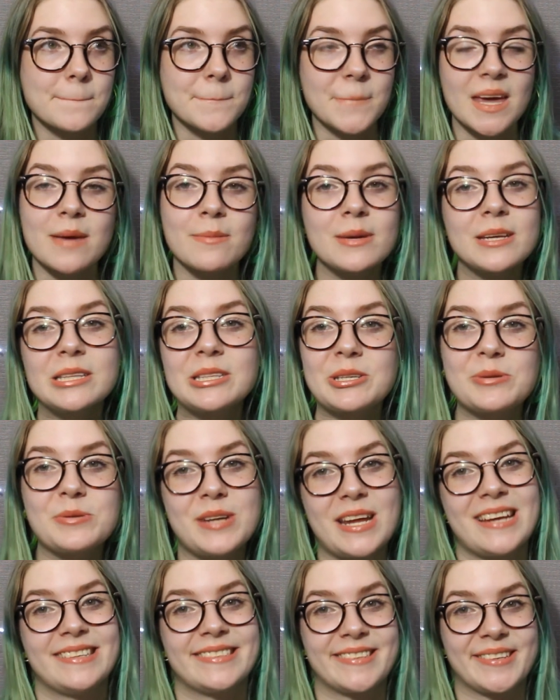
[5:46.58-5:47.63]
maybe
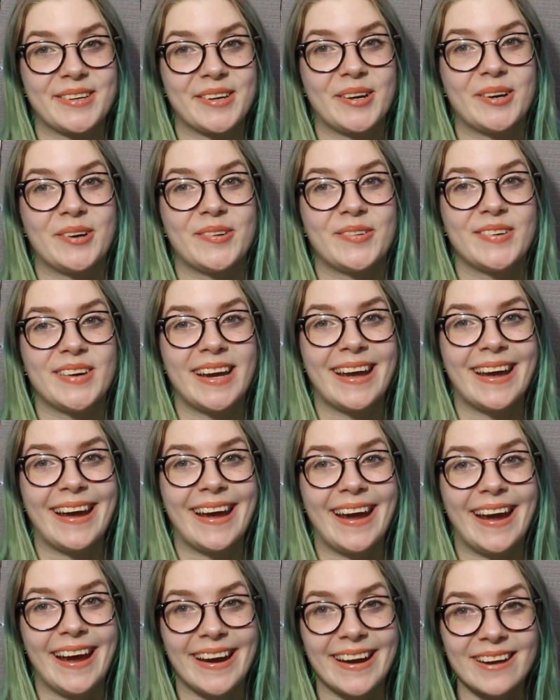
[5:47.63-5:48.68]
two days ago
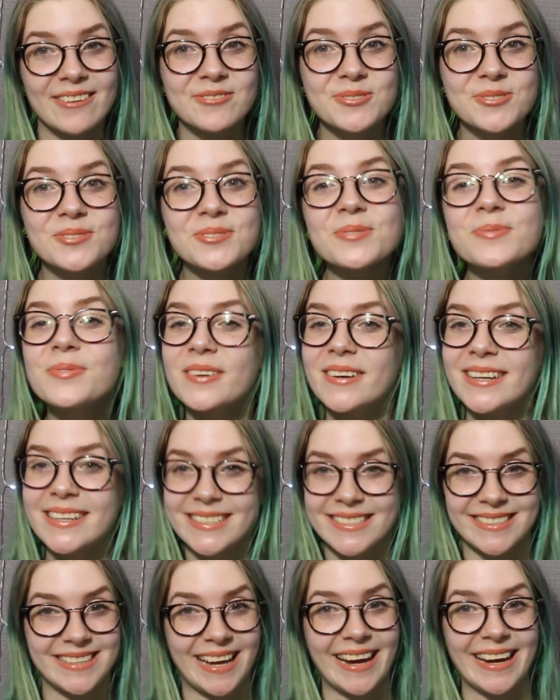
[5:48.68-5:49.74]
and I'm super
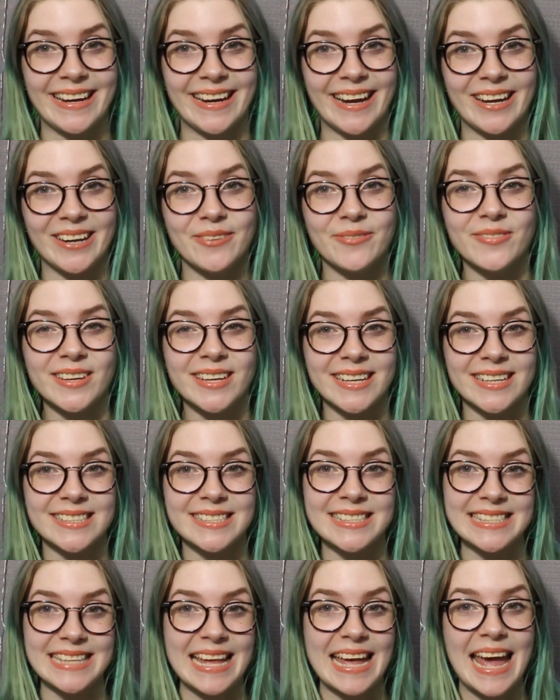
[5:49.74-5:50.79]
excited
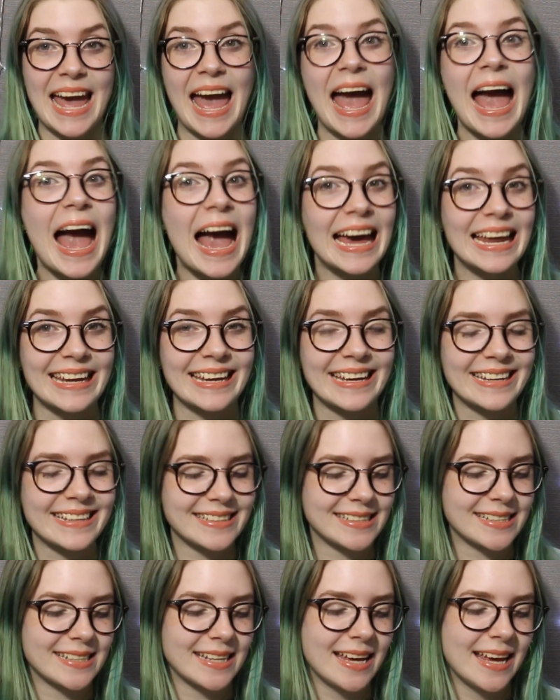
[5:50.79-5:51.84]
because they had
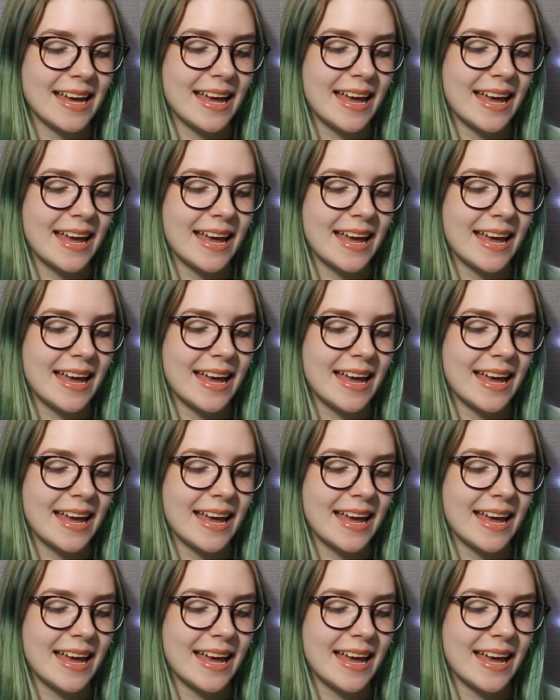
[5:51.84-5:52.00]
it